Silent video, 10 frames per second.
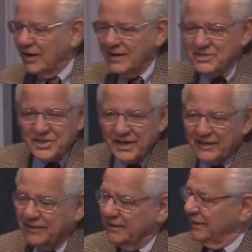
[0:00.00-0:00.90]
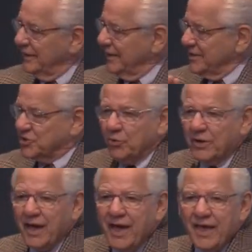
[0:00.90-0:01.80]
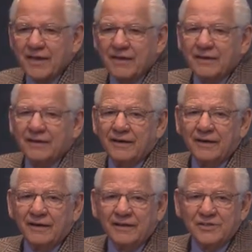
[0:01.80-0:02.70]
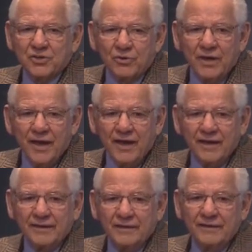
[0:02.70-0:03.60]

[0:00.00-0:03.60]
Einstein, it's okay. Uh, it's okay.